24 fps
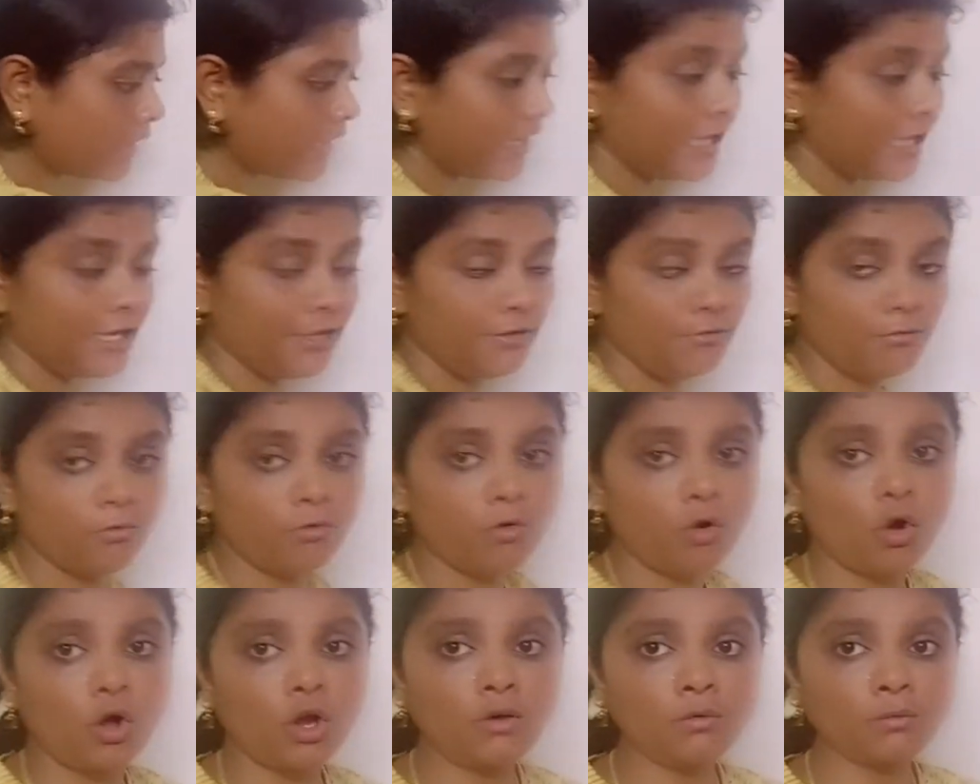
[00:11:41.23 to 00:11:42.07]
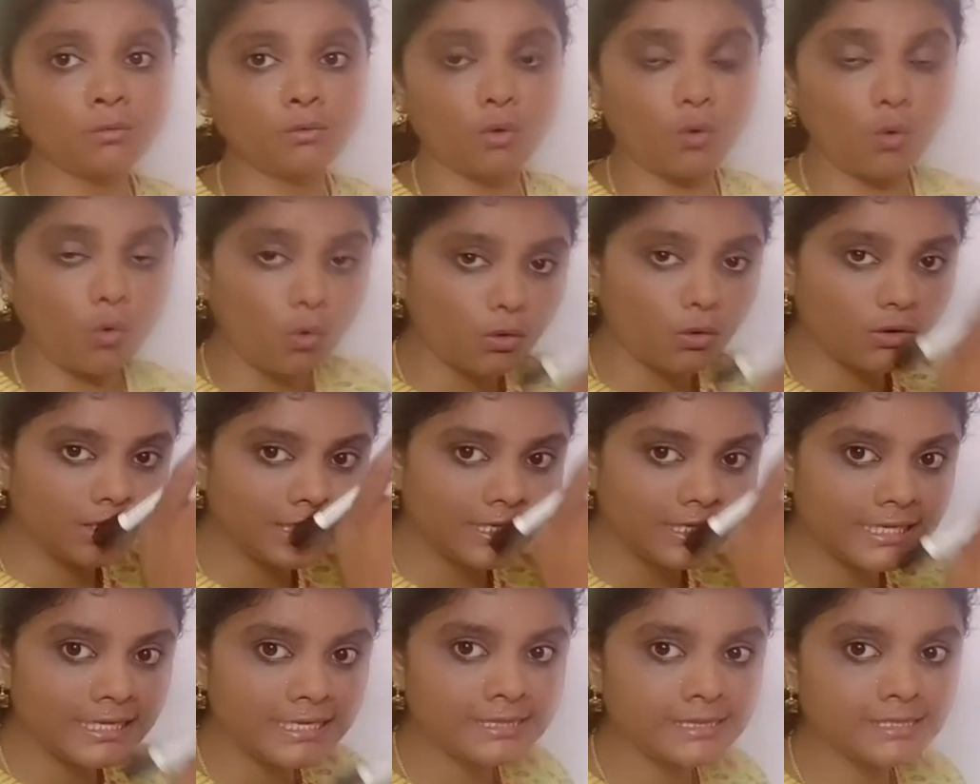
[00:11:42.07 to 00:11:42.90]
involve
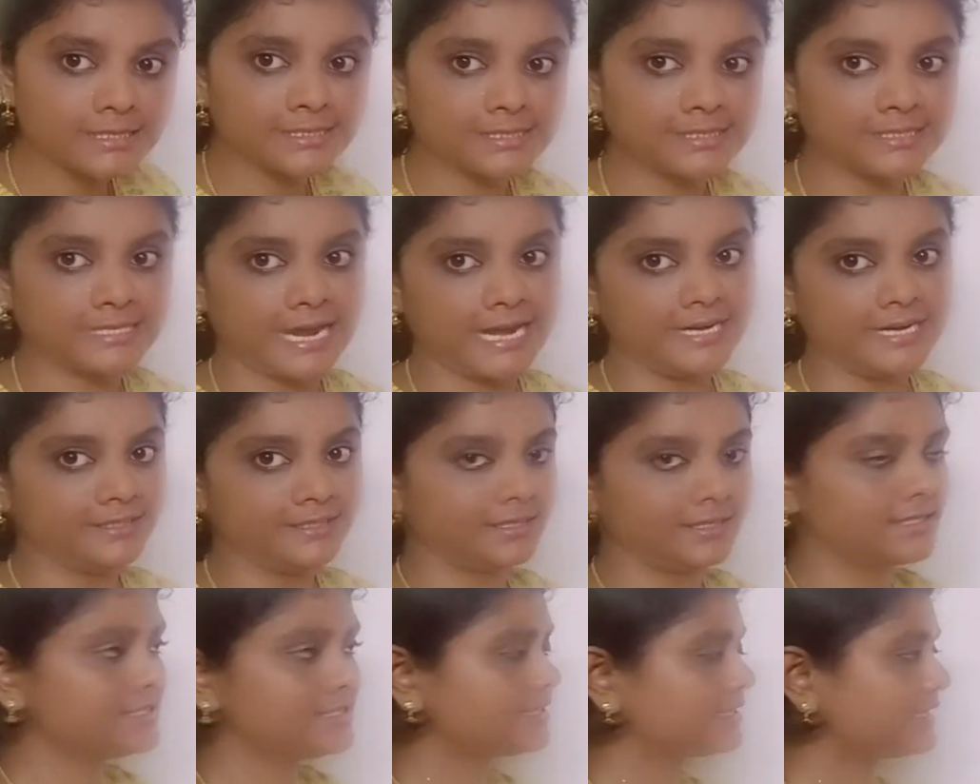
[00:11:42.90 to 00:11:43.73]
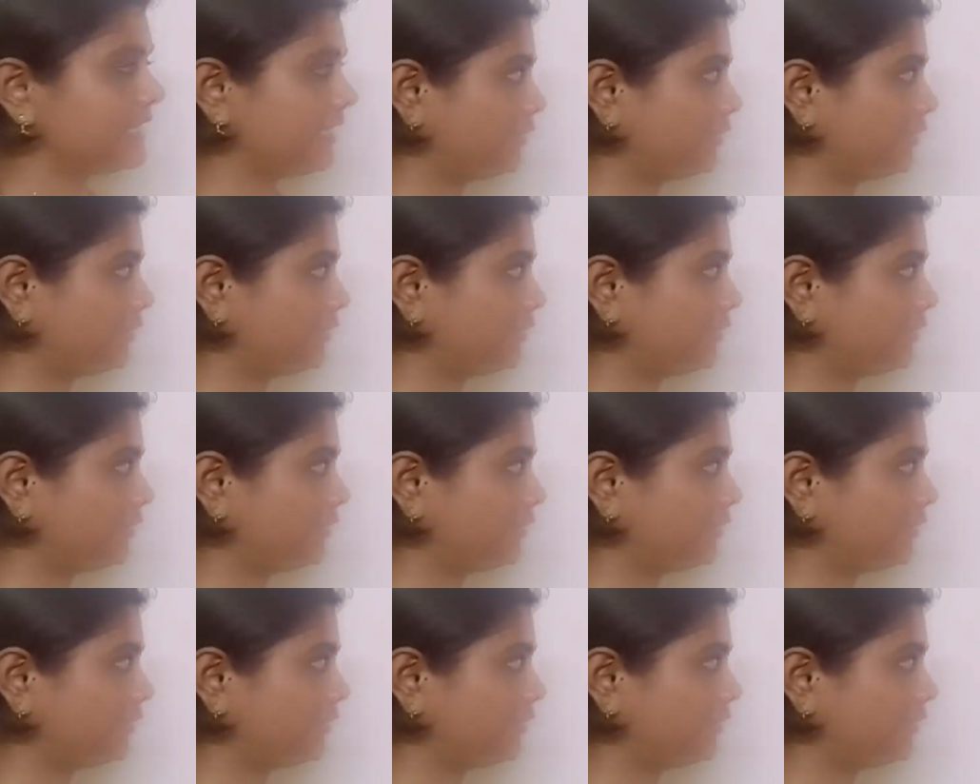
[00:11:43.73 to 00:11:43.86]
only the central set